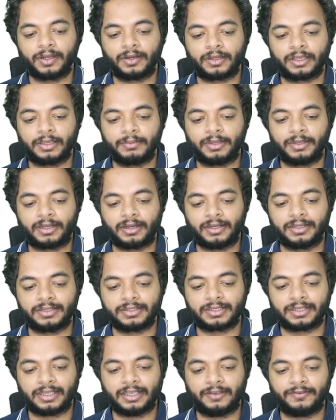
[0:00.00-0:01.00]
Okay,
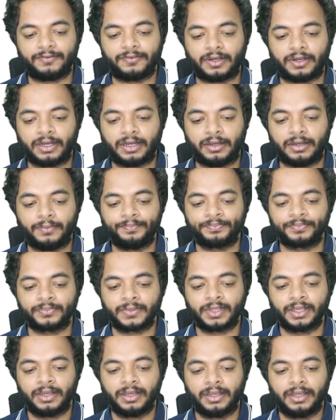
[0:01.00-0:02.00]
because if
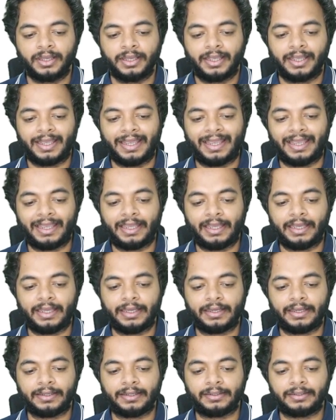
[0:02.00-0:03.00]

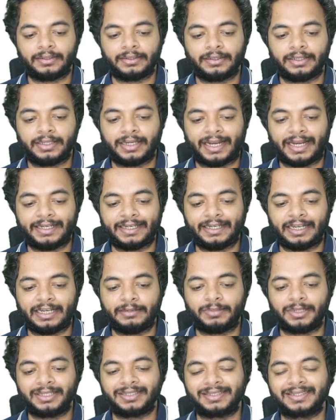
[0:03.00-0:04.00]

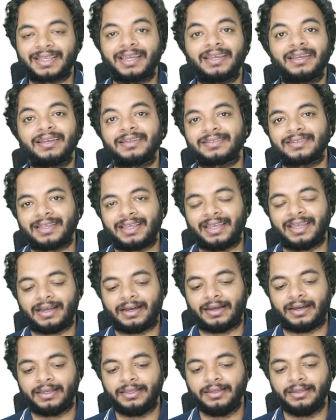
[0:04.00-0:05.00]
A99 plus k is
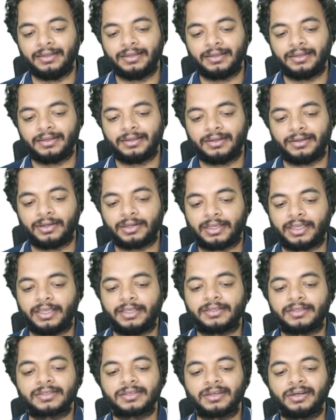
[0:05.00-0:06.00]
AI,
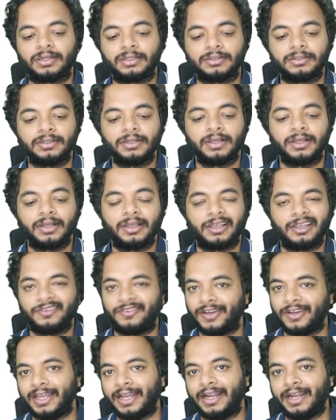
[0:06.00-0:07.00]
okay, so
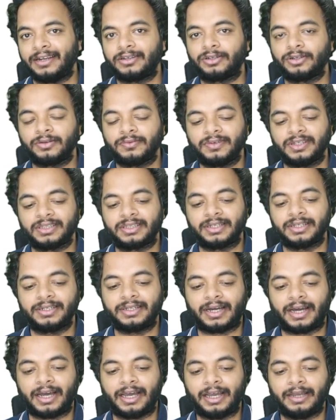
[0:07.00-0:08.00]
if I add 2 with
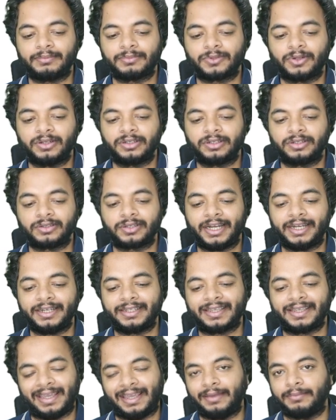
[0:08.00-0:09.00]
it, I am going to
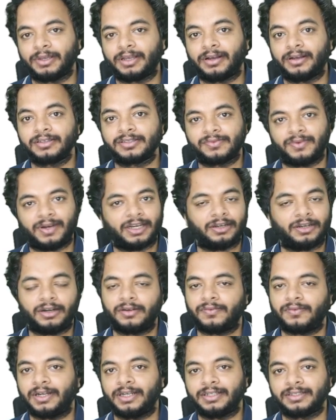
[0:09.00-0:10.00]
get k, because
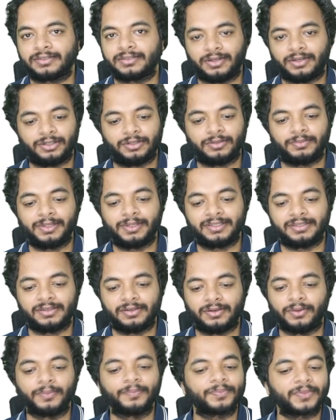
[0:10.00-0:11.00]
101 is going to be
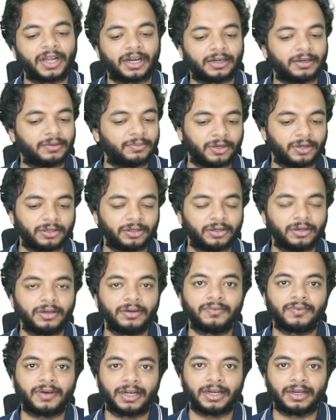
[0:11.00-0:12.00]
0 under
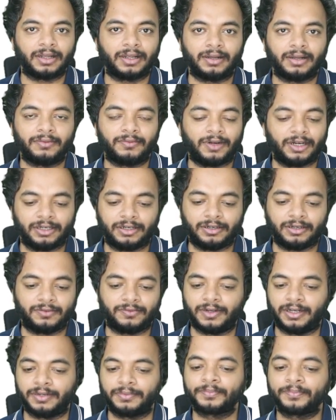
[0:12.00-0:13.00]
modulo
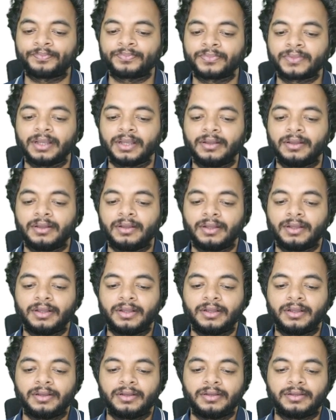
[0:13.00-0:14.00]
101.
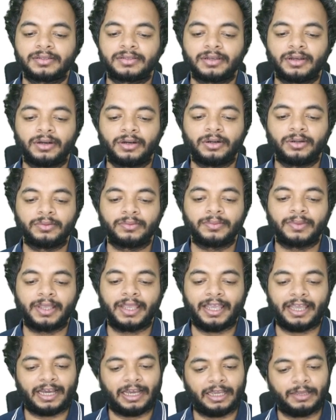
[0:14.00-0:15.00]

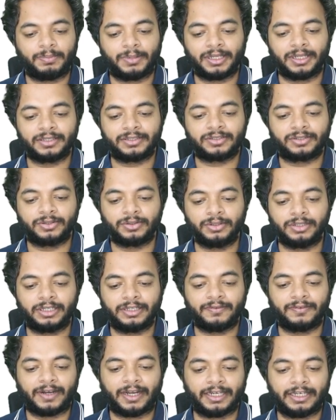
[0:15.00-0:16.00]
So AI plus
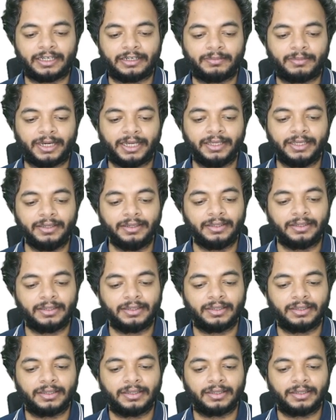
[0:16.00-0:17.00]
2 divided by
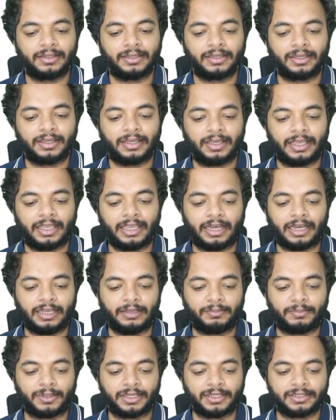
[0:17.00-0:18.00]

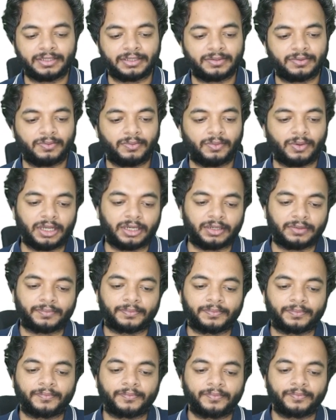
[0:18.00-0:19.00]
AI plus 1.
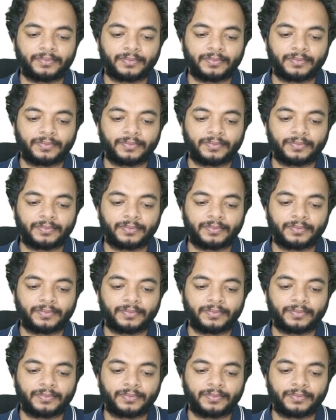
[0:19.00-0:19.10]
